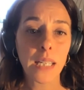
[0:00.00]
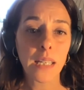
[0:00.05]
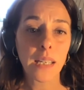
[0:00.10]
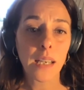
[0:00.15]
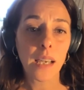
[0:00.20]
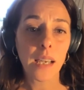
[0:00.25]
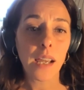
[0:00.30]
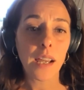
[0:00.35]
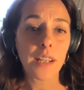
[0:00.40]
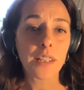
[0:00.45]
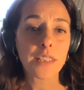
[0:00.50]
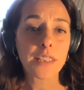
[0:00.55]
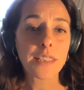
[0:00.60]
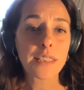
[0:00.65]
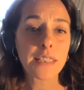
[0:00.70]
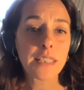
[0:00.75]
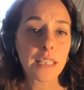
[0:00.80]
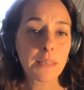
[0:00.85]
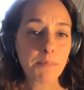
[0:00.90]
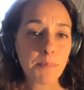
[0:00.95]
her
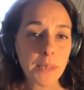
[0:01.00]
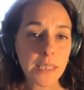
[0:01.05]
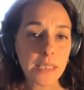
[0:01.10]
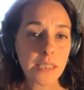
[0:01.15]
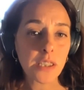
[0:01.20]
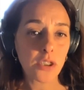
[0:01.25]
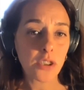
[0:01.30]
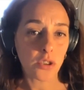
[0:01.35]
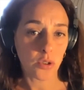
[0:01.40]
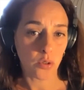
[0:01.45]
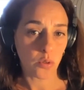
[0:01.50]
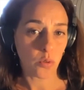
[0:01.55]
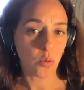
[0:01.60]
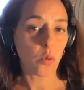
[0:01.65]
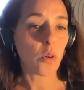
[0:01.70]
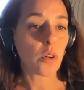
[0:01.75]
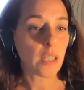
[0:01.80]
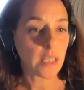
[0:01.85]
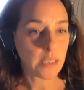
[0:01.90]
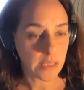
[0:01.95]
deepest
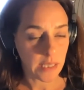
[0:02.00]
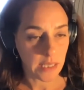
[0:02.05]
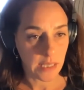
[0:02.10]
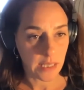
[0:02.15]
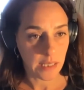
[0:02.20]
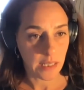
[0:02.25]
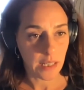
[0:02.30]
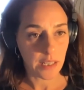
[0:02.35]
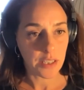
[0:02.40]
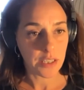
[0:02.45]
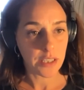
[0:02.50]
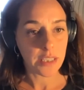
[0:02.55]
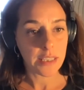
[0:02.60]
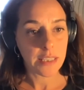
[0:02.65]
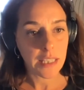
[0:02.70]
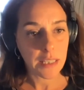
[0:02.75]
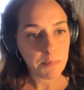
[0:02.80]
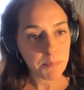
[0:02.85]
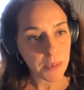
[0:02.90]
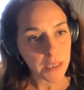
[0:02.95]
quality, her
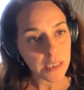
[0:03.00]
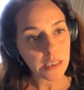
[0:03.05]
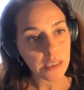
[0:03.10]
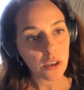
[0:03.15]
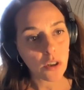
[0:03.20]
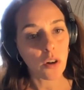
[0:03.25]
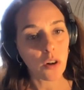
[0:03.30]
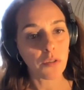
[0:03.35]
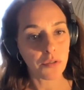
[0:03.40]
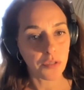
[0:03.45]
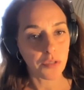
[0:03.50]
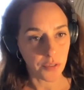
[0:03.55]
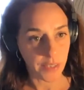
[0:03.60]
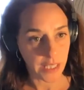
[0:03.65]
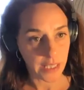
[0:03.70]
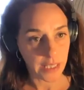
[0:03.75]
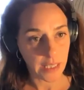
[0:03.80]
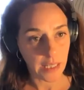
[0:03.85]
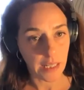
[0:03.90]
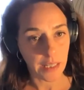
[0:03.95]
deepest
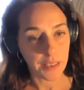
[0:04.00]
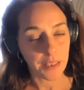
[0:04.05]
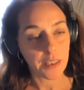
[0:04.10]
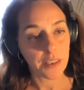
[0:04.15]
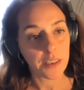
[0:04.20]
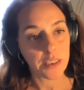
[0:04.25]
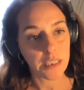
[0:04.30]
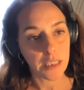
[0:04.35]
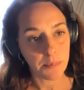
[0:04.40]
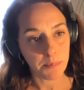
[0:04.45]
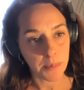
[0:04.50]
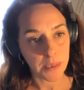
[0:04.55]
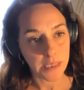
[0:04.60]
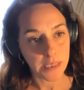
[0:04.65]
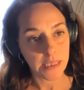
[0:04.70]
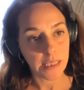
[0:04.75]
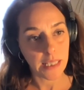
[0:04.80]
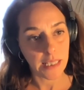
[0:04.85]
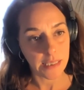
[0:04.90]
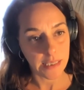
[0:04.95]
offering, and her
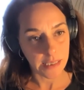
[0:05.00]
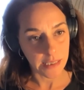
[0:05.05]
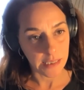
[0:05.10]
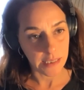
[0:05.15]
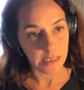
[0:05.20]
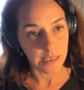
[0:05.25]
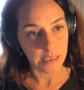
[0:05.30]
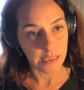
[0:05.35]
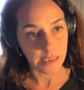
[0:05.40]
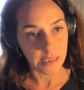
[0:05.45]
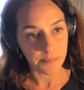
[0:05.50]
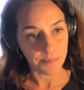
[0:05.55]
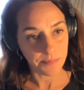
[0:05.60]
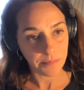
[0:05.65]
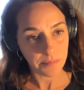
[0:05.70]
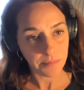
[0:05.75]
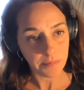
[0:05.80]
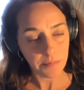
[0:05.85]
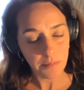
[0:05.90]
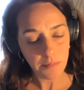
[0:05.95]
deepest essence.
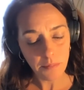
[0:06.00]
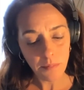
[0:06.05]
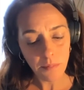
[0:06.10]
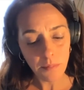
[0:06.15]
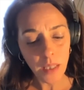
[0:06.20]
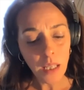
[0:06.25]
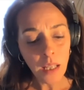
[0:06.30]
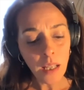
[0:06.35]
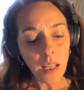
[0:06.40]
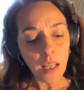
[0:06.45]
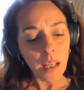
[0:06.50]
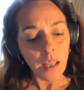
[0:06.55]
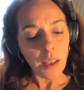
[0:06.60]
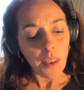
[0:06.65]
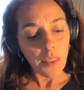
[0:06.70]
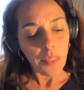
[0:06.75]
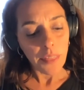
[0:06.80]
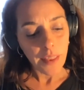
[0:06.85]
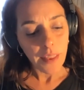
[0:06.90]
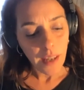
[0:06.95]

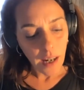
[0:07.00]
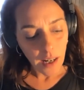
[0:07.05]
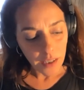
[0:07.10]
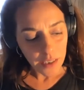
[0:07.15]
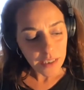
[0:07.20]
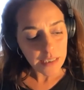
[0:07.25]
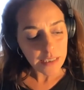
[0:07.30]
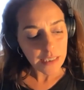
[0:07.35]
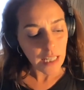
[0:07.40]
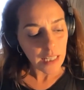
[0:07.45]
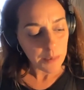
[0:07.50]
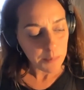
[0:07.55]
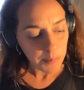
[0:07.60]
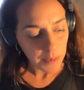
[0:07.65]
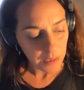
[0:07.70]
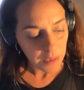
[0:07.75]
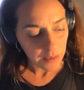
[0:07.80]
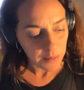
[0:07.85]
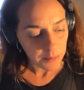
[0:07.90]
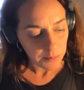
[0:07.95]
The
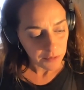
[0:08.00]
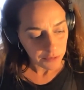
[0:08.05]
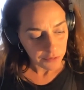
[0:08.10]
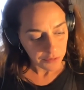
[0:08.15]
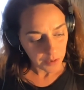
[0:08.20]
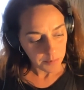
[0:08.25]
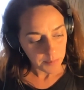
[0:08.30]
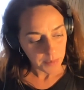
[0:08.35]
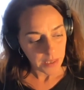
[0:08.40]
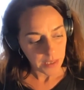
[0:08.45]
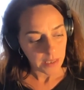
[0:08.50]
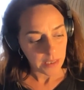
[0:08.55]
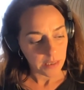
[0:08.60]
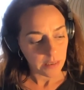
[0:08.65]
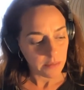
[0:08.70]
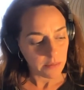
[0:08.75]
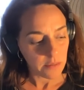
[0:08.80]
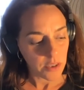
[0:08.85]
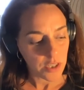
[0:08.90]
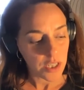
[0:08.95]
archetypal
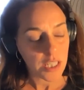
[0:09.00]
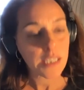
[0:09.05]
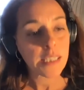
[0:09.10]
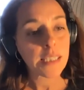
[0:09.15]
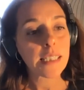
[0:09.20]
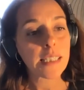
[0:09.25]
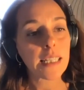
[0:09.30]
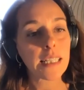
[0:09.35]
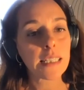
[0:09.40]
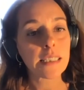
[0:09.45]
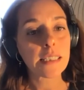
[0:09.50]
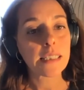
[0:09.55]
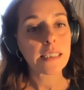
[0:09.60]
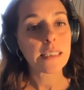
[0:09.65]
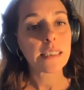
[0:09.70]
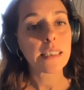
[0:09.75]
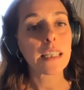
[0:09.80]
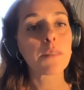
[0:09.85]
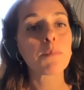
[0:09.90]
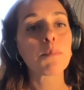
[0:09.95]
feminine gestates
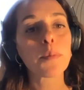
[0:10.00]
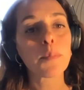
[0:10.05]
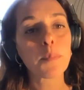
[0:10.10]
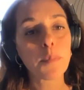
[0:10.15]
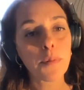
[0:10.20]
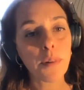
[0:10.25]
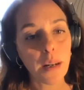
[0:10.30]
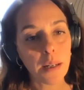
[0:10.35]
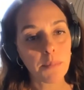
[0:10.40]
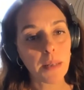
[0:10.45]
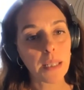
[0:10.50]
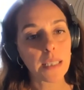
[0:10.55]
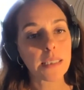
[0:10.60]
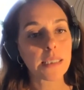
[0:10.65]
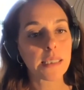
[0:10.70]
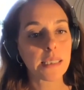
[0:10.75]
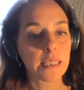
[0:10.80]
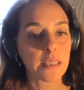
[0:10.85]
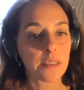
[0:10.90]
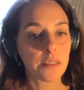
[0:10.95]
deep primal
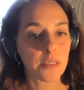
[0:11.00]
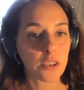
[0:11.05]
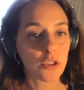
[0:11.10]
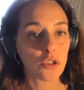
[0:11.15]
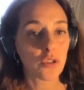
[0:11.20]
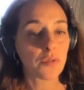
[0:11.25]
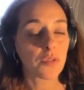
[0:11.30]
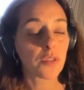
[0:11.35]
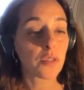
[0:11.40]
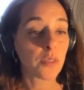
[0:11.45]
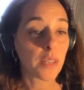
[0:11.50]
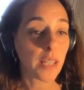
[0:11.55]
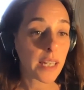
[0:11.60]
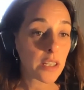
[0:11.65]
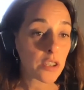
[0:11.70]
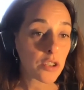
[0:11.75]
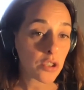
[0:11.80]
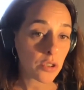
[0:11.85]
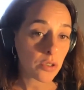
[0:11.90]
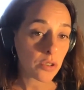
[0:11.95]
secrets of
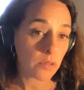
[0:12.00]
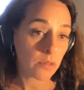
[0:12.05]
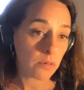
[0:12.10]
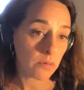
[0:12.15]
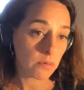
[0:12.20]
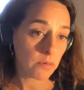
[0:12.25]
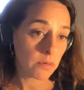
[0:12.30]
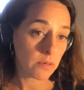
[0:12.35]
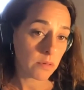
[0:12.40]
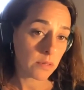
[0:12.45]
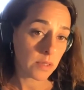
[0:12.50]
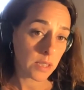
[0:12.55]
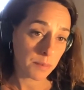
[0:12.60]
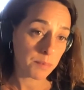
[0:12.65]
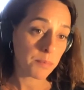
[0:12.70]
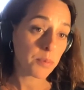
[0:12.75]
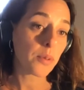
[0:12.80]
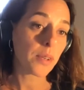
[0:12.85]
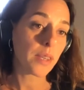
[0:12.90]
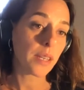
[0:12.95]
creation
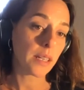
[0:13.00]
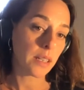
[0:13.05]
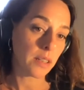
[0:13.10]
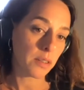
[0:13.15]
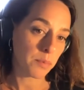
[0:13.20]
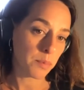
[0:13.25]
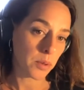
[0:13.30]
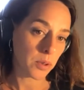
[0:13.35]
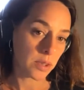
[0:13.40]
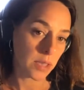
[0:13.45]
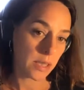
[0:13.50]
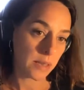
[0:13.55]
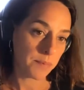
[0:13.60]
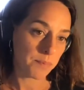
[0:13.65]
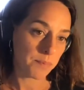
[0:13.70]
deep within her body.